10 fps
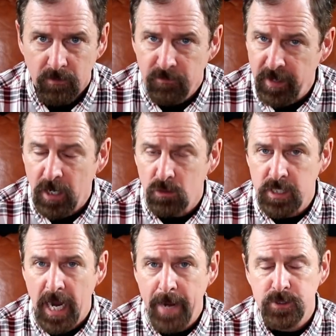
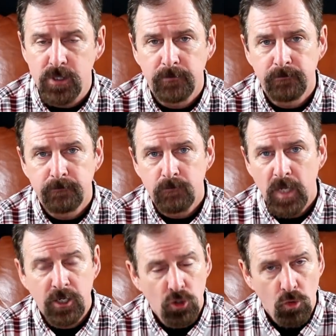videotaped
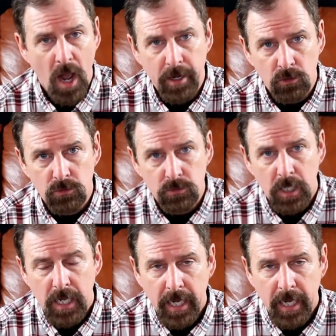and chronicled